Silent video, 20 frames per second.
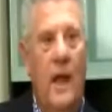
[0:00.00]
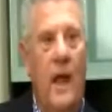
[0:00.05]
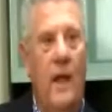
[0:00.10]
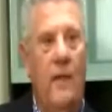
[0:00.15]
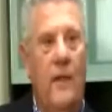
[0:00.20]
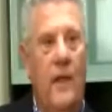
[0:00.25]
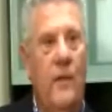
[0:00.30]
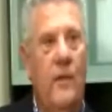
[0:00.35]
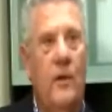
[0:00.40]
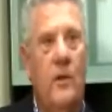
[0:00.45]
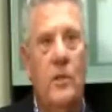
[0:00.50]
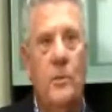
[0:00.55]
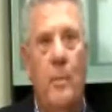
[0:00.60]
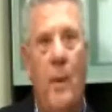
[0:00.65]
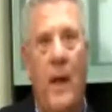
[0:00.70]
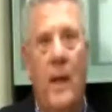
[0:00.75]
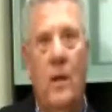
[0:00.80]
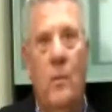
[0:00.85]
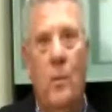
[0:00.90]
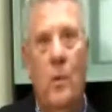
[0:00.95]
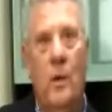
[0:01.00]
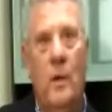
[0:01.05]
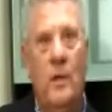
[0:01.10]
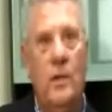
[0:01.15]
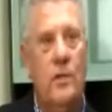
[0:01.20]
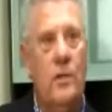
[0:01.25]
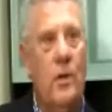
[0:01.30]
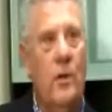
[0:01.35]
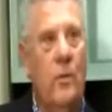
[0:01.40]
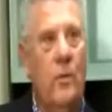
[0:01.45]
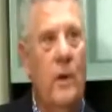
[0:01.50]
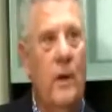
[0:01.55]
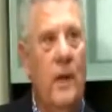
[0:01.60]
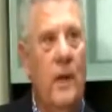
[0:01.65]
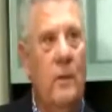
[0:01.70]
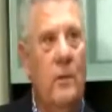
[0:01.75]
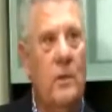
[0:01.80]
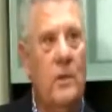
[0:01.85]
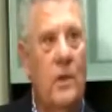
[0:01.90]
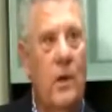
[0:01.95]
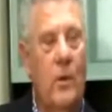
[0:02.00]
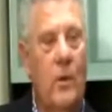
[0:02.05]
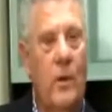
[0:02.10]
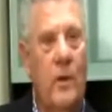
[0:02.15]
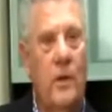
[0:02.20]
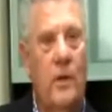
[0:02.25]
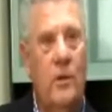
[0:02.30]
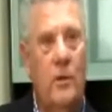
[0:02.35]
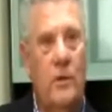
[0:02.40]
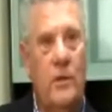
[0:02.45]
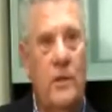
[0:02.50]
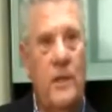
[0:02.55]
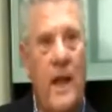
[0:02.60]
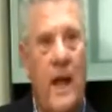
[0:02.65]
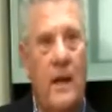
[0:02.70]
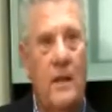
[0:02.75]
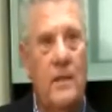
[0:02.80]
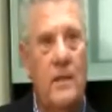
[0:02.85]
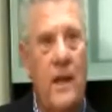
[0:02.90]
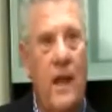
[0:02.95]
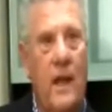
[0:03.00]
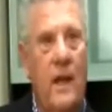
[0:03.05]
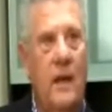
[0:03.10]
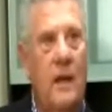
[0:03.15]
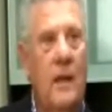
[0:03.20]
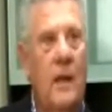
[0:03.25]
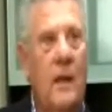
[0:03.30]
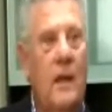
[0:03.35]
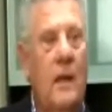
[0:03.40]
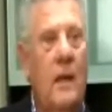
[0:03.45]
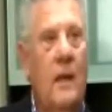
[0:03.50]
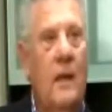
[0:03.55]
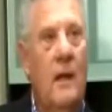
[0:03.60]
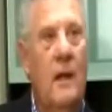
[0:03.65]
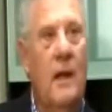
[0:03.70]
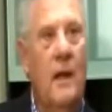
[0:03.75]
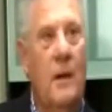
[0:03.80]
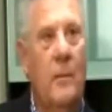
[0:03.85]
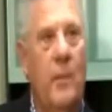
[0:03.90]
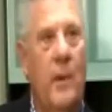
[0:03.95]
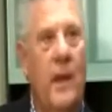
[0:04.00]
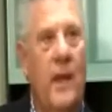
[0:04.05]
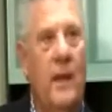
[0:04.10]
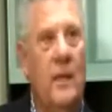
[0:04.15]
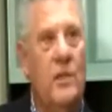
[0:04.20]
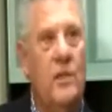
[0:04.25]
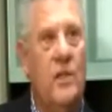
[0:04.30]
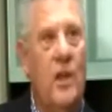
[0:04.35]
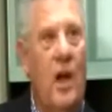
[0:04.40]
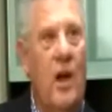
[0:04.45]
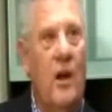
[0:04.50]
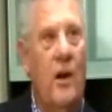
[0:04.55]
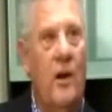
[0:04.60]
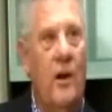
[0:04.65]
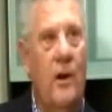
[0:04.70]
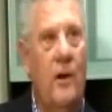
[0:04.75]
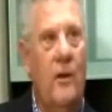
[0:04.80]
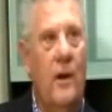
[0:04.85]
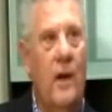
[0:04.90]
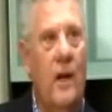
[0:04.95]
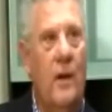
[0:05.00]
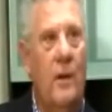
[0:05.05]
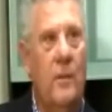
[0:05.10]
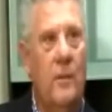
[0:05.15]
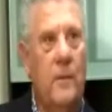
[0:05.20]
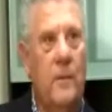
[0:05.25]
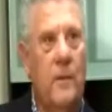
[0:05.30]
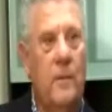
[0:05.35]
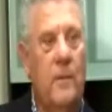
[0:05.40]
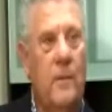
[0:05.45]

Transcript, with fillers: And then there's Mike Woods, who, when he was going to Sac State uh, playing soccer, uh,